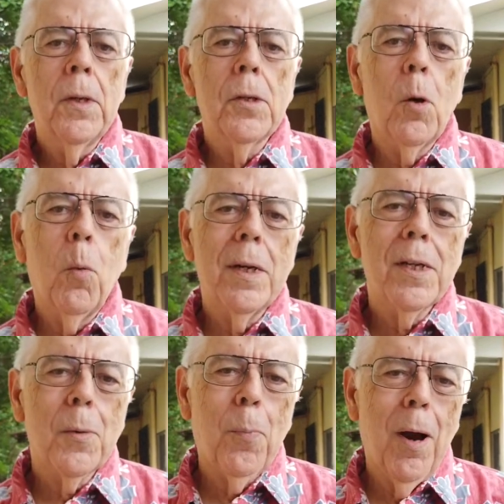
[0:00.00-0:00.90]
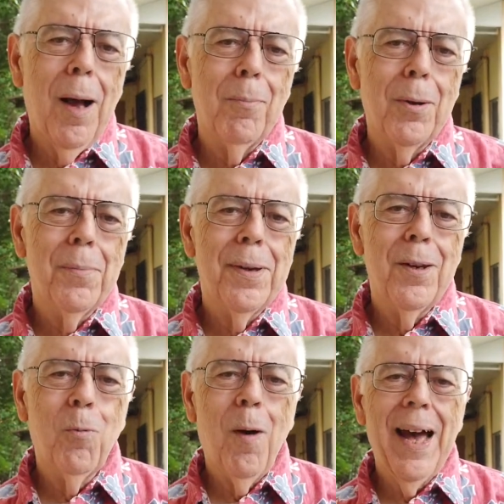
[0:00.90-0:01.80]
So what is the problem,
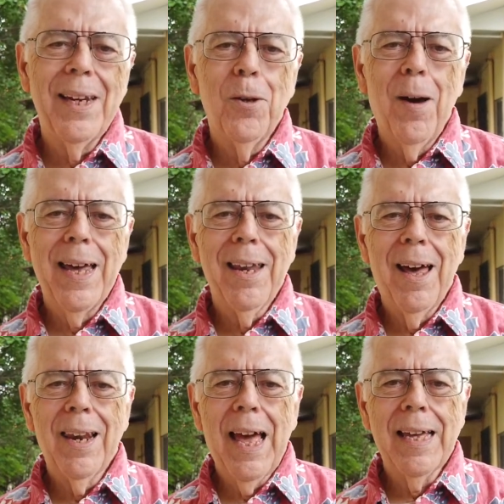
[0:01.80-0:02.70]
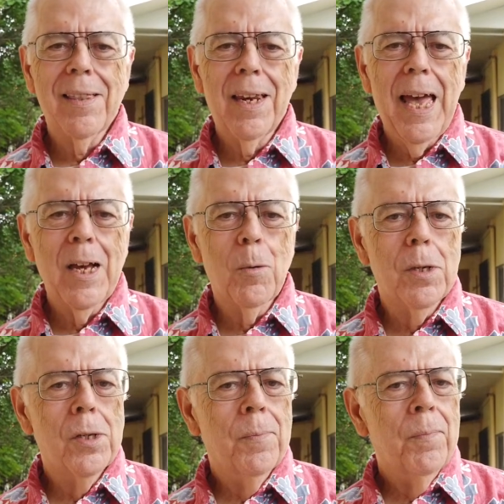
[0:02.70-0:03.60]
and why do I not like the
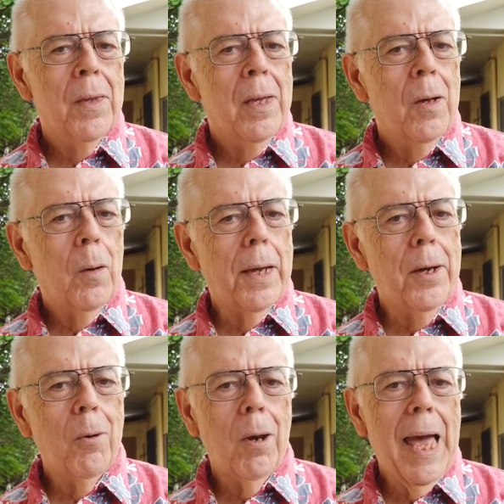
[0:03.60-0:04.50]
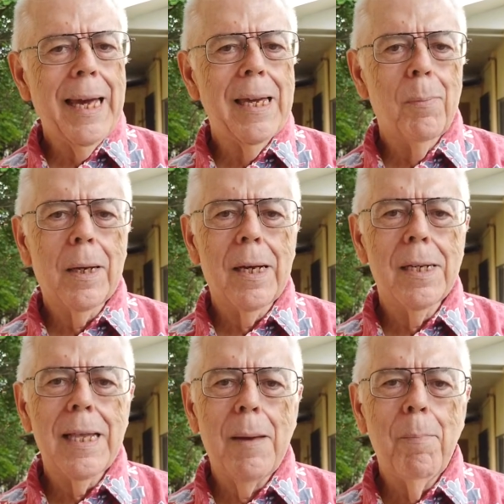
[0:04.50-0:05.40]
language? Well, I don't like it
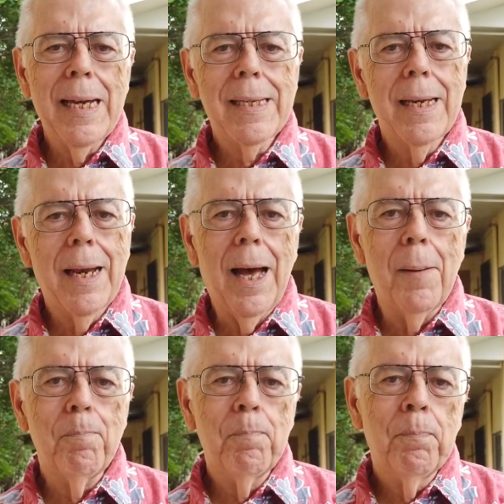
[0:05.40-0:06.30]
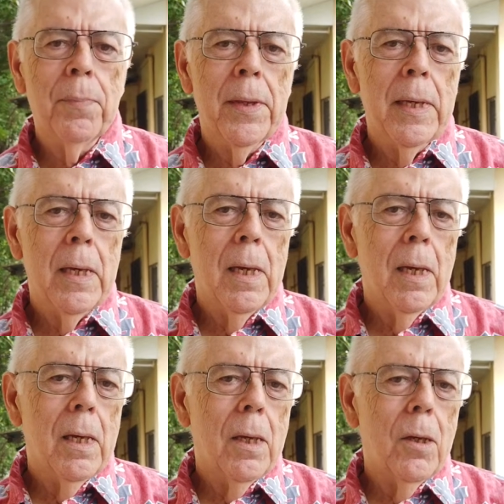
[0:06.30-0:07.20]
because they mix it up.
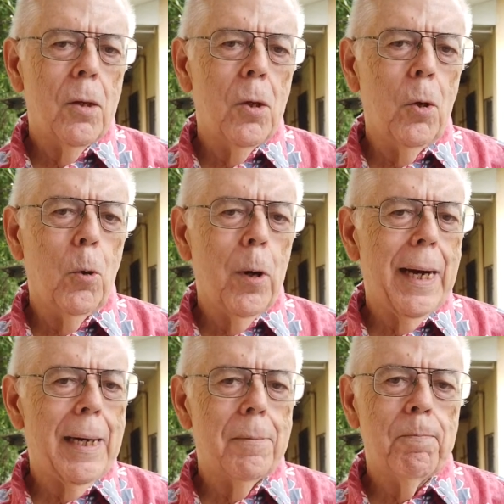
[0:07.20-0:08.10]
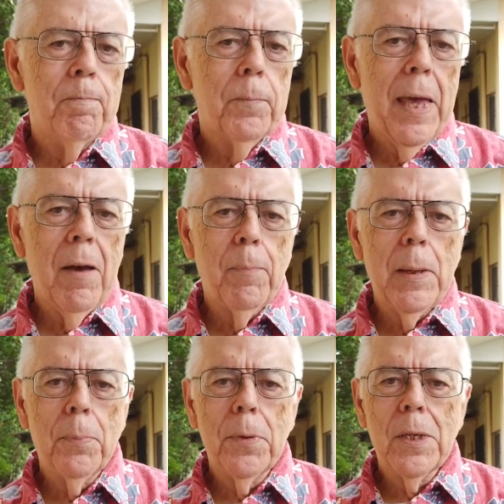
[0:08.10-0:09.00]
You have
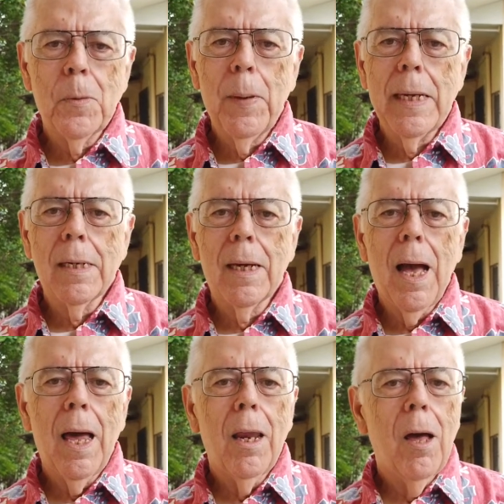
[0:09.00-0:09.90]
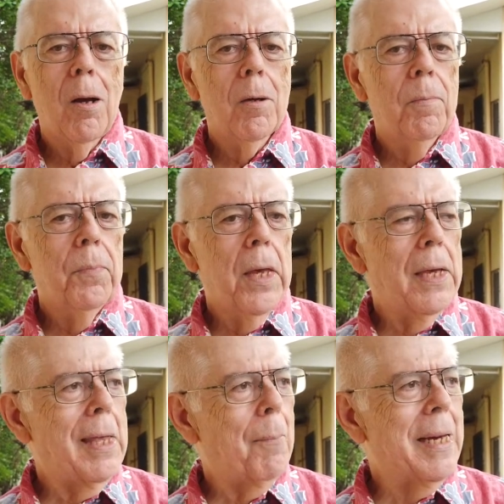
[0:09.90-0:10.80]
people that speak Tagalog
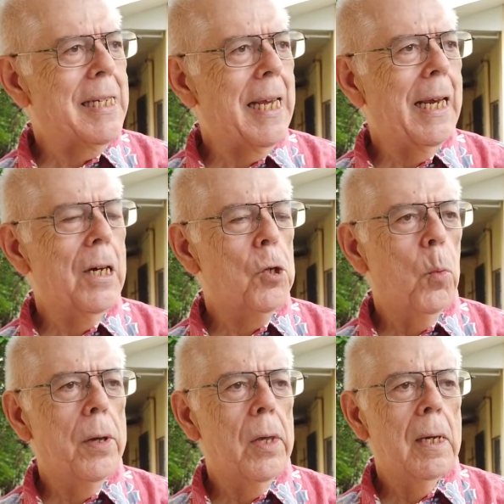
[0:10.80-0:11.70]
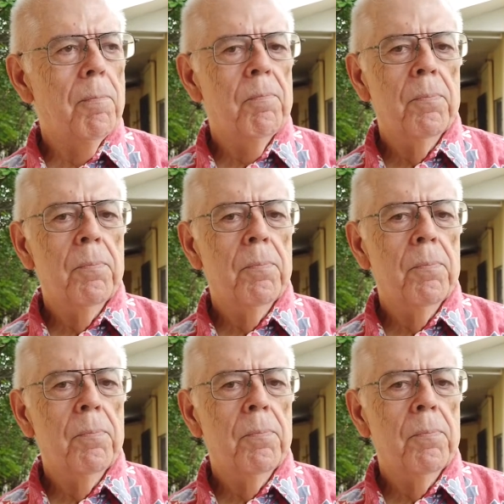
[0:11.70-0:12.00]
and they mix English with it.